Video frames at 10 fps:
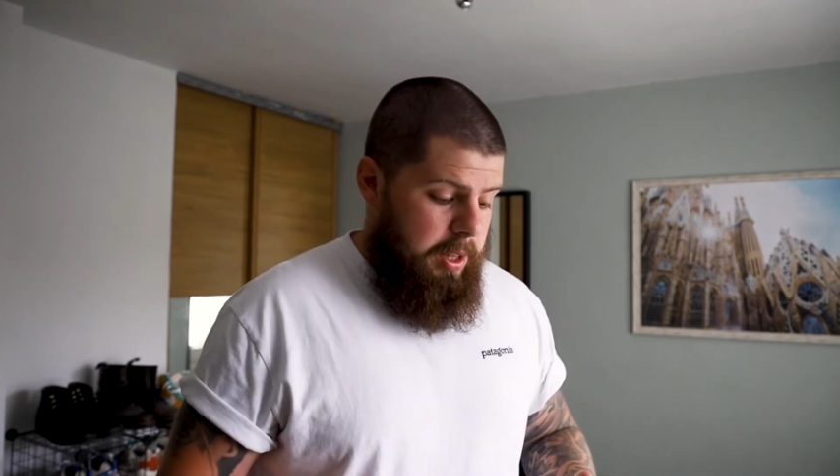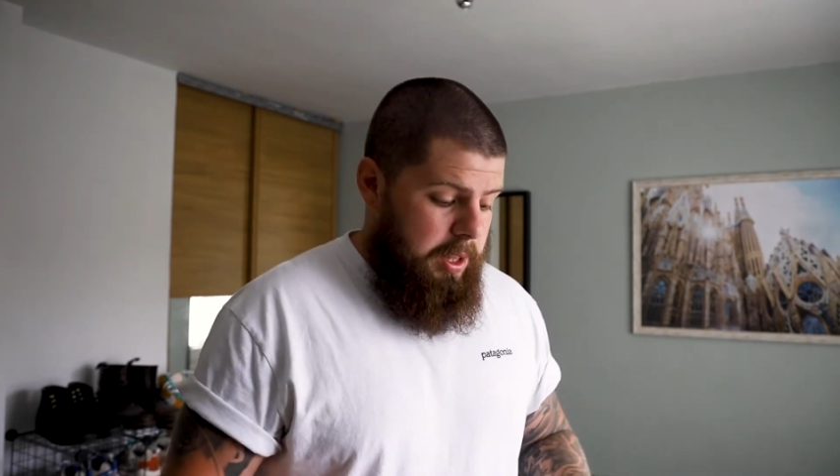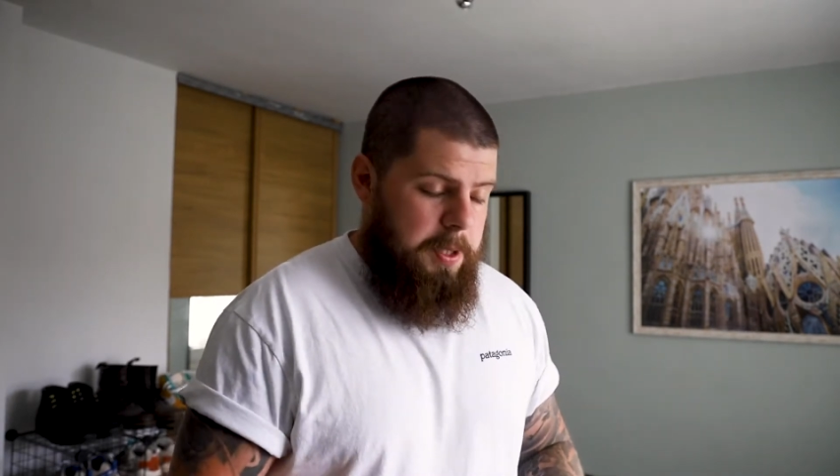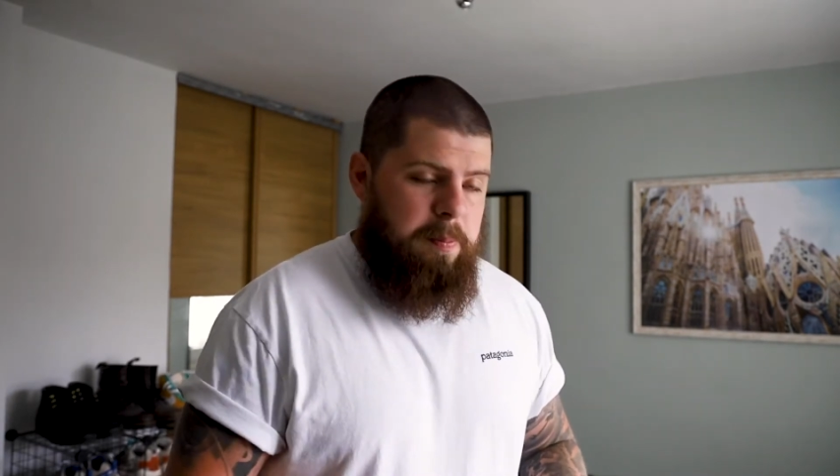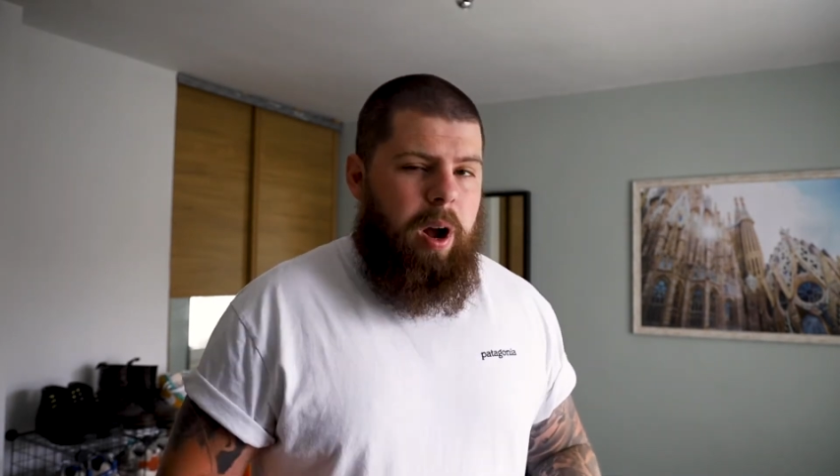
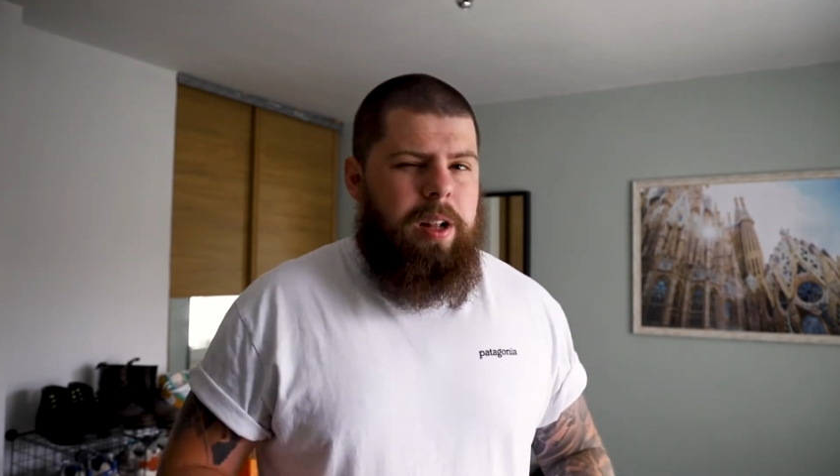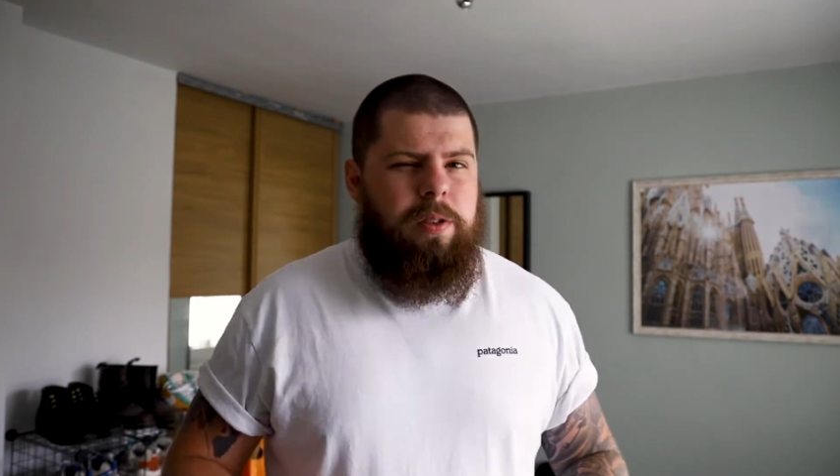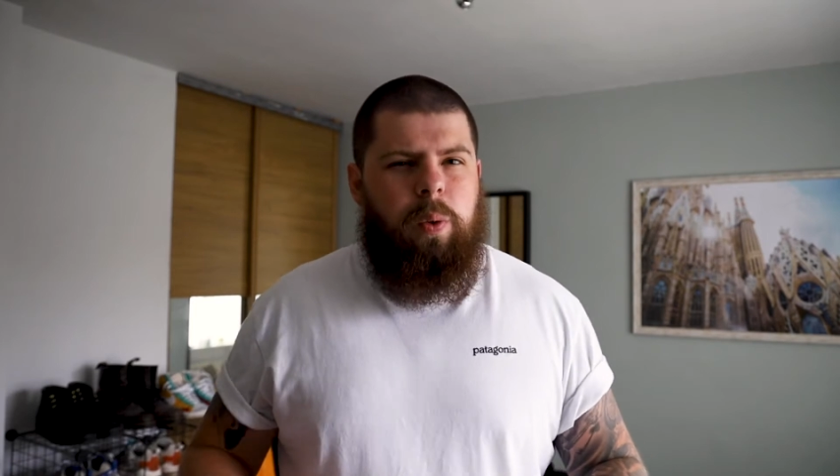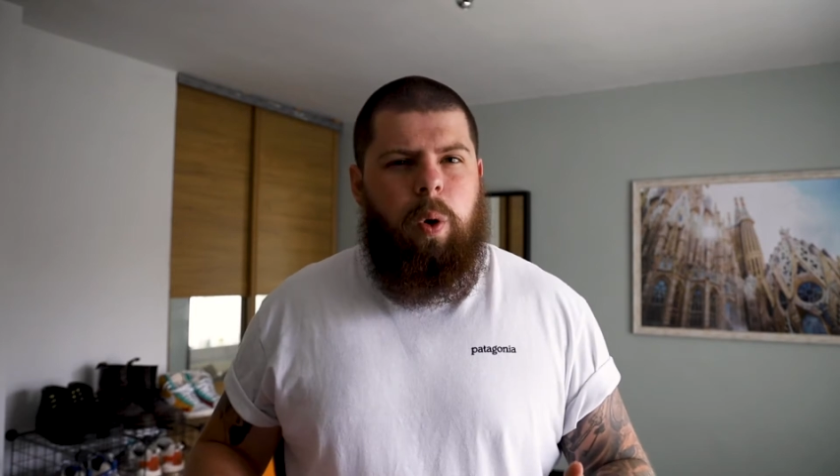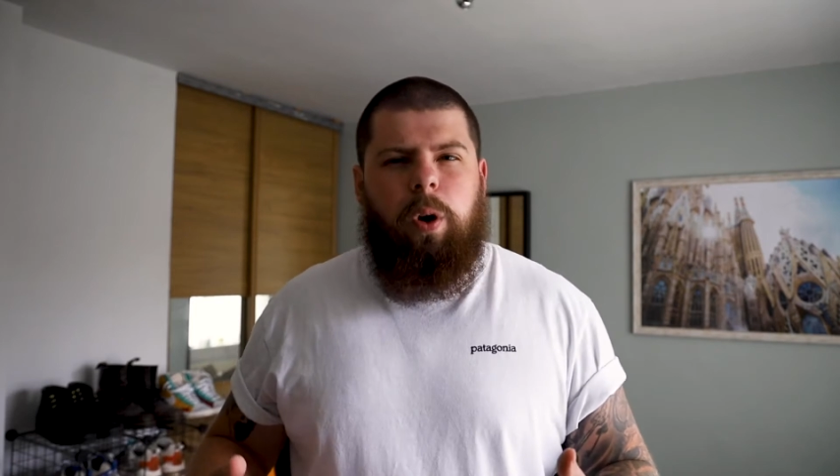This brand's
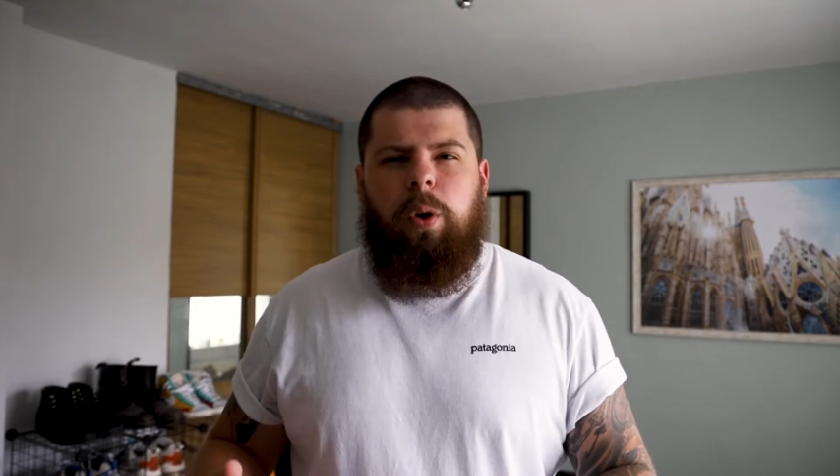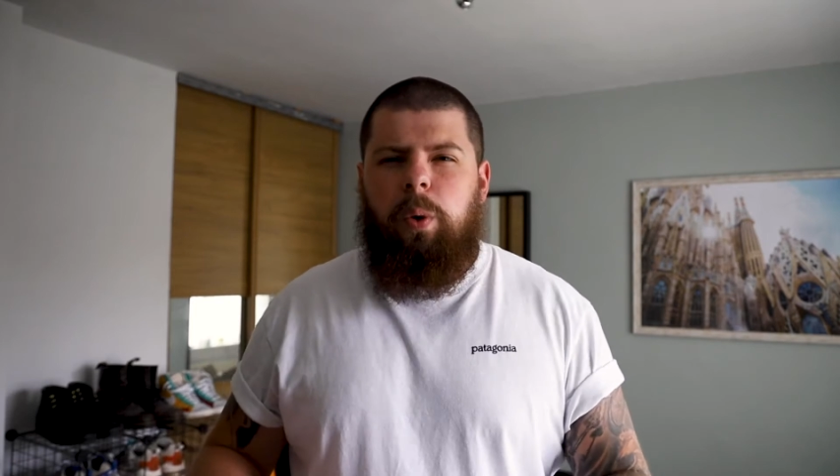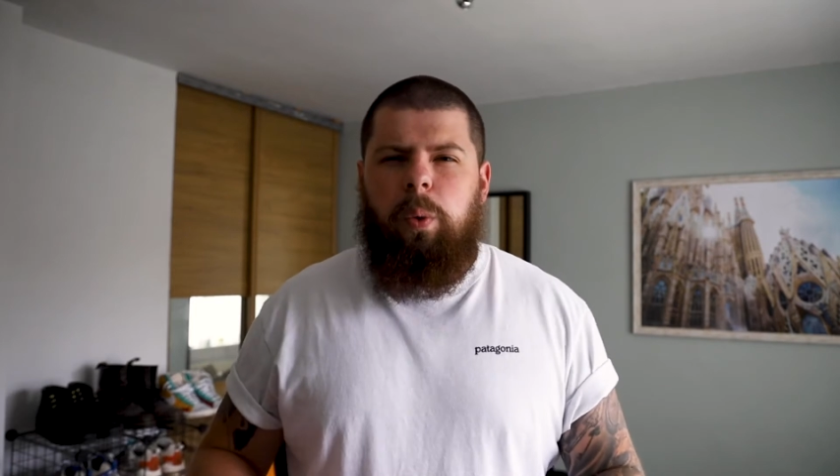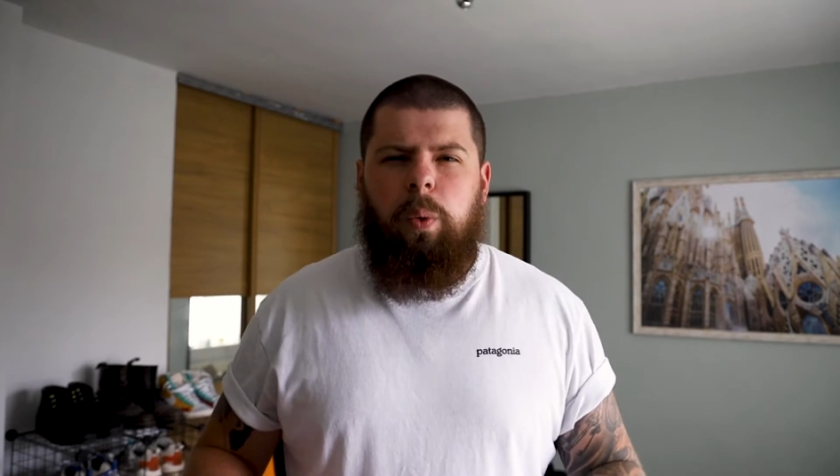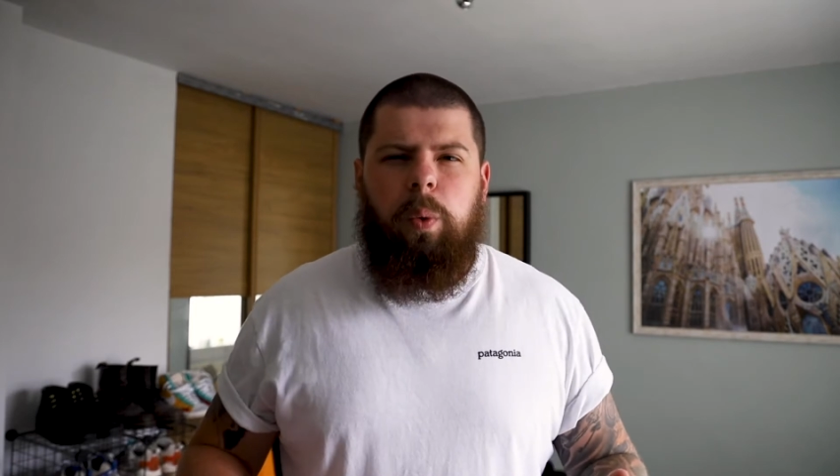quite a
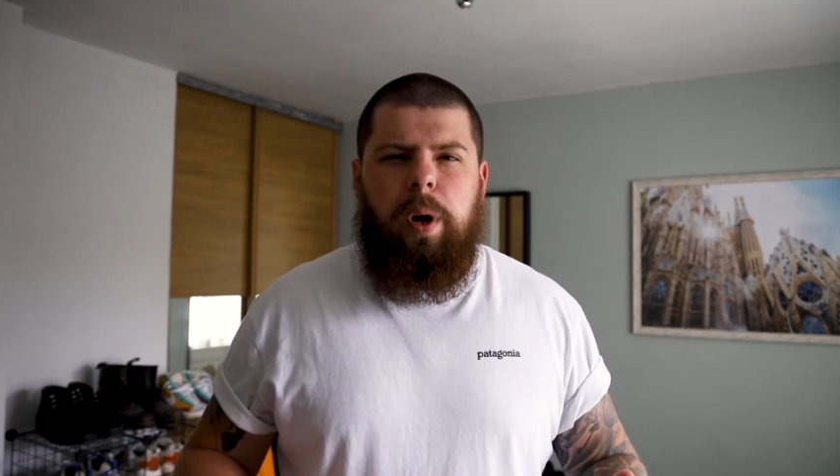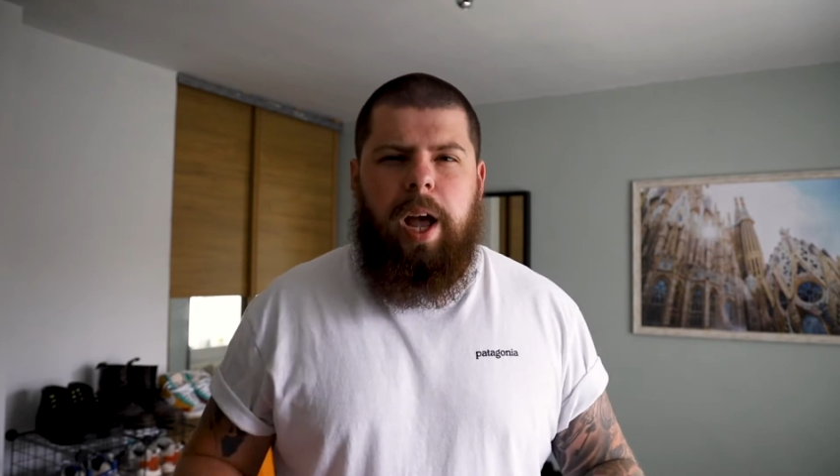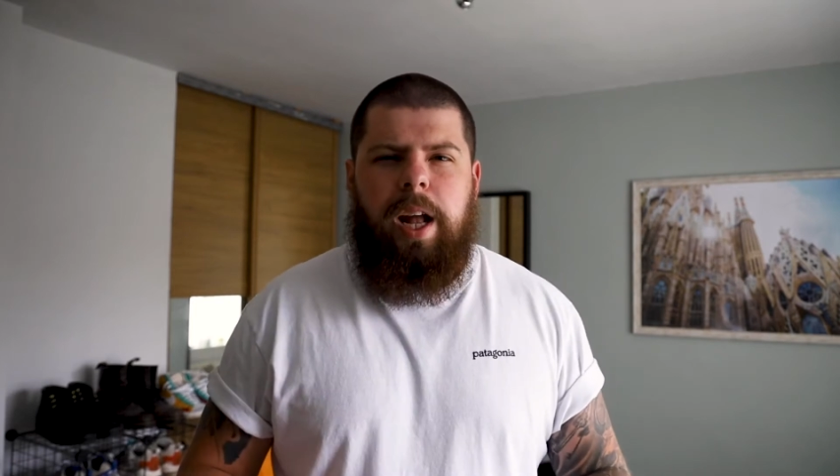cool,